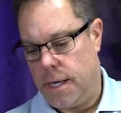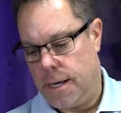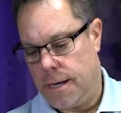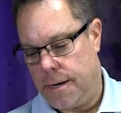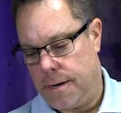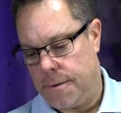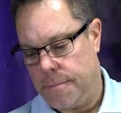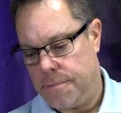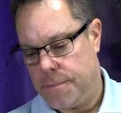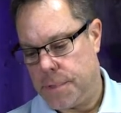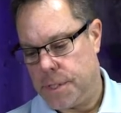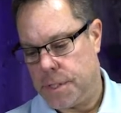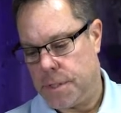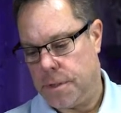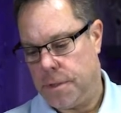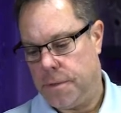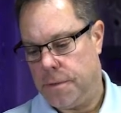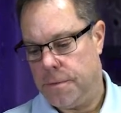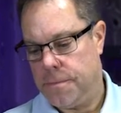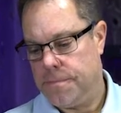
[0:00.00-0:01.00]

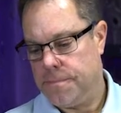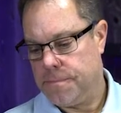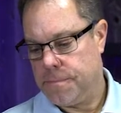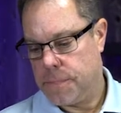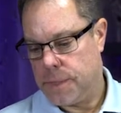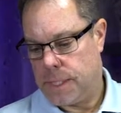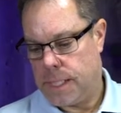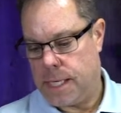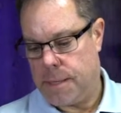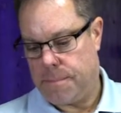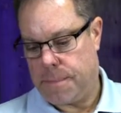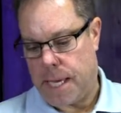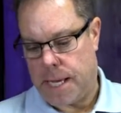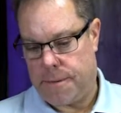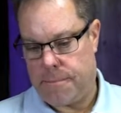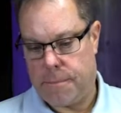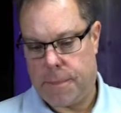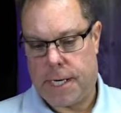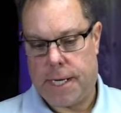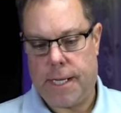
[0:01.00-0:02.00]
So keep
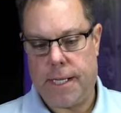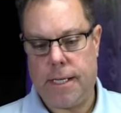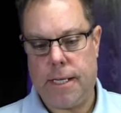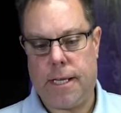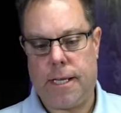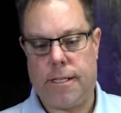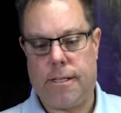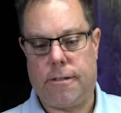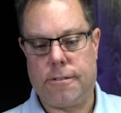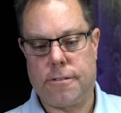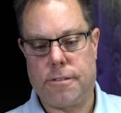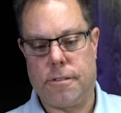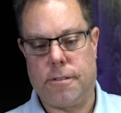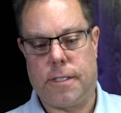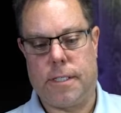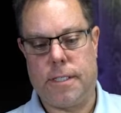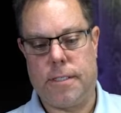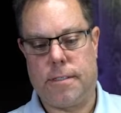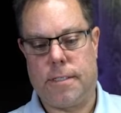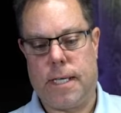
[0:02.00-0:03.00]
that in mind. And also a
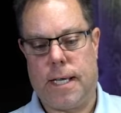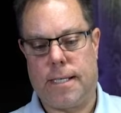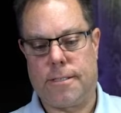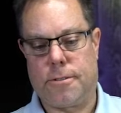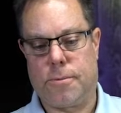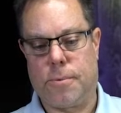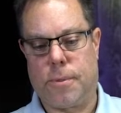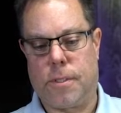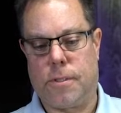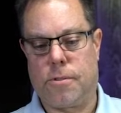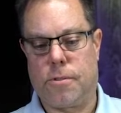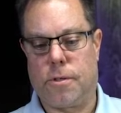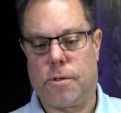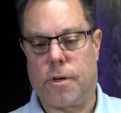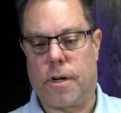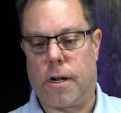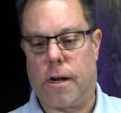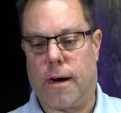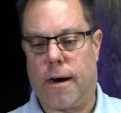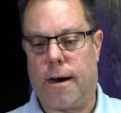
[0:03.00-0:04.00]
good test when you turn
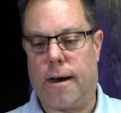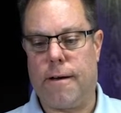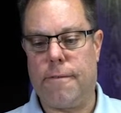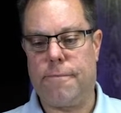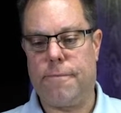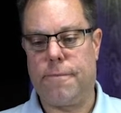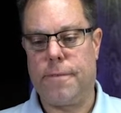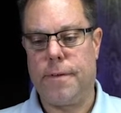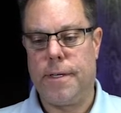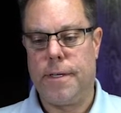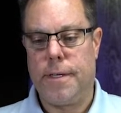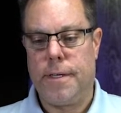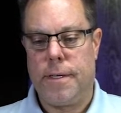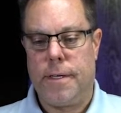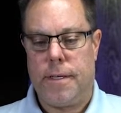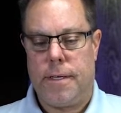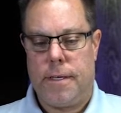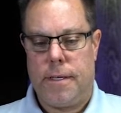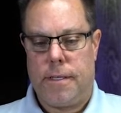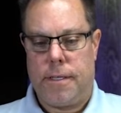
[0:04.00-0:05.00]
it off,
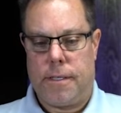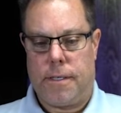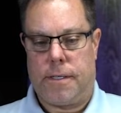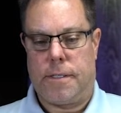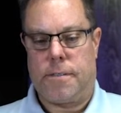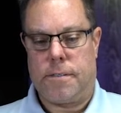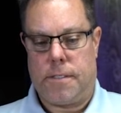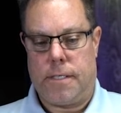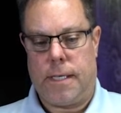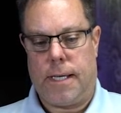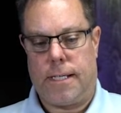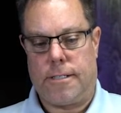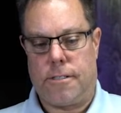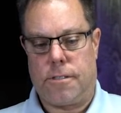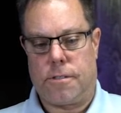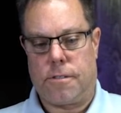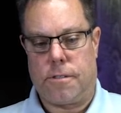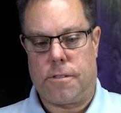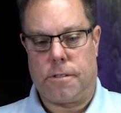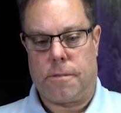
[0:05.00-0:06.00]
you could see I
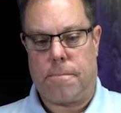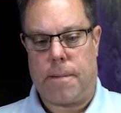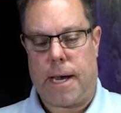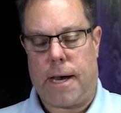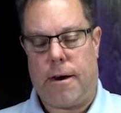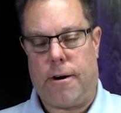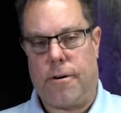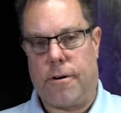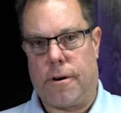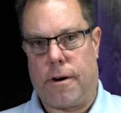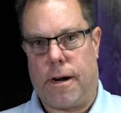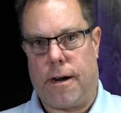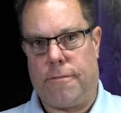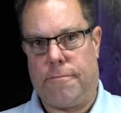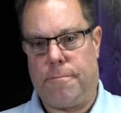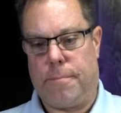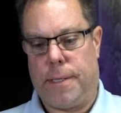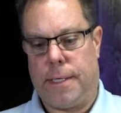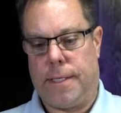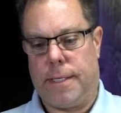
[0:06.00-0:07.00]
just turned the power off,
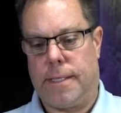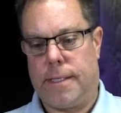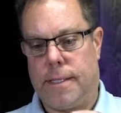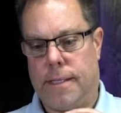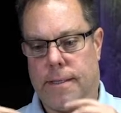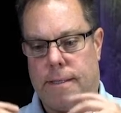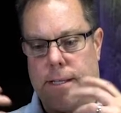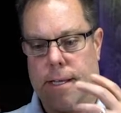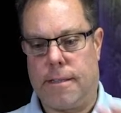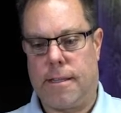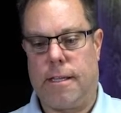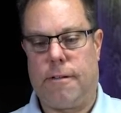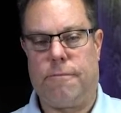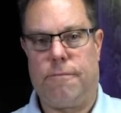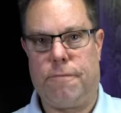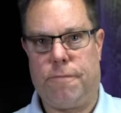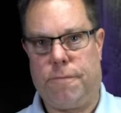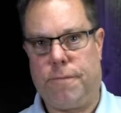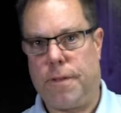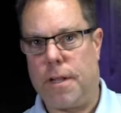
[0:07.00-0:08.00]
but nothing
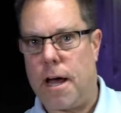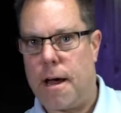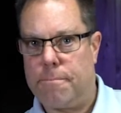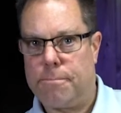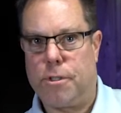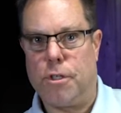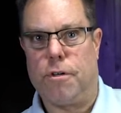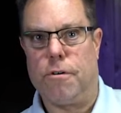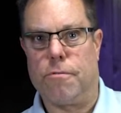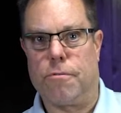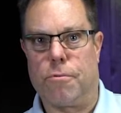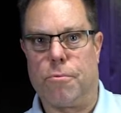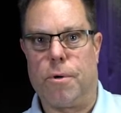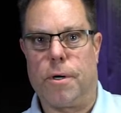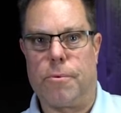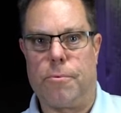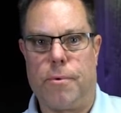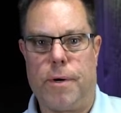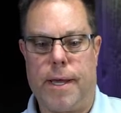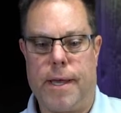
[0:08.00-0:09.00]
flopped over
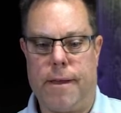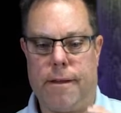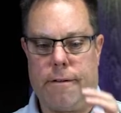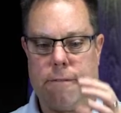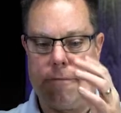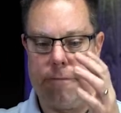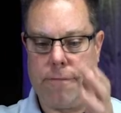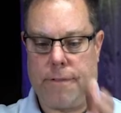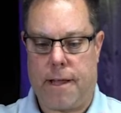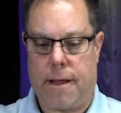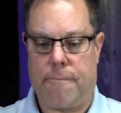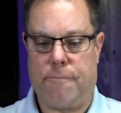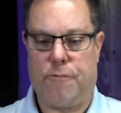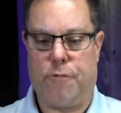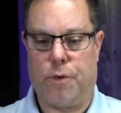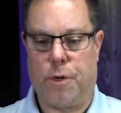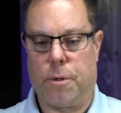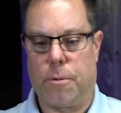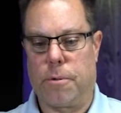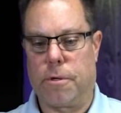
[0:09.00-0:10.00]
one way or flopped
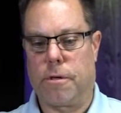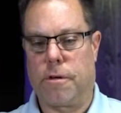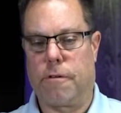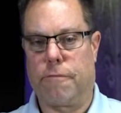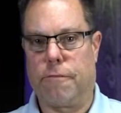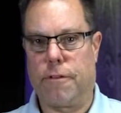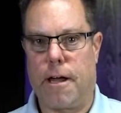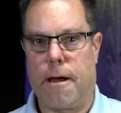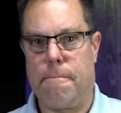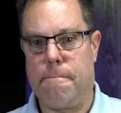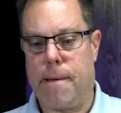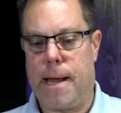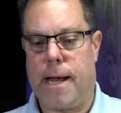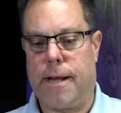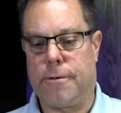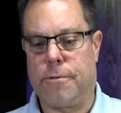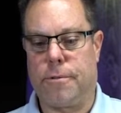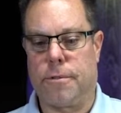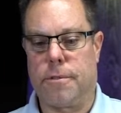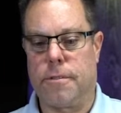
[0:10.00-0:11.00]
forward or flopped
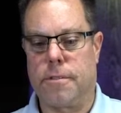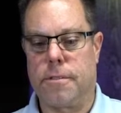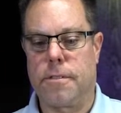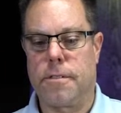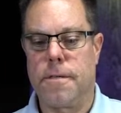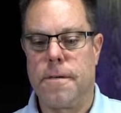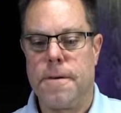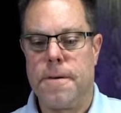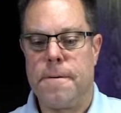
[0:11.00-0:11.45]
backwards.